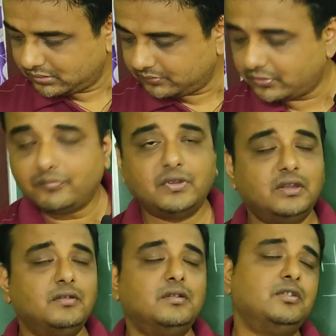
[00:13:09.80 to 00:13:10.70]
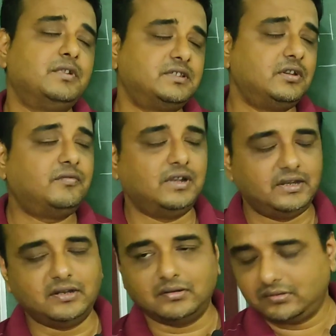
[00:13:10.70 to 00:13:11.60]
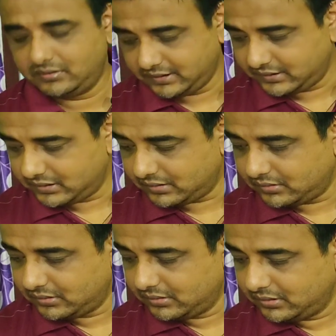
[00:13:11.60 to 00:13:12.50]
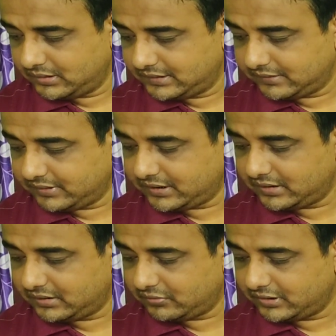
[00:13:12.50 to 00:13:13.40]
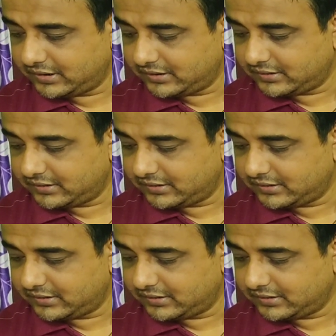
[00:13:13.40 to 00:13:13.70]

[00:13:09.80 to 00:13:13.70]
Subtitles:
from University of Leiden in 1728.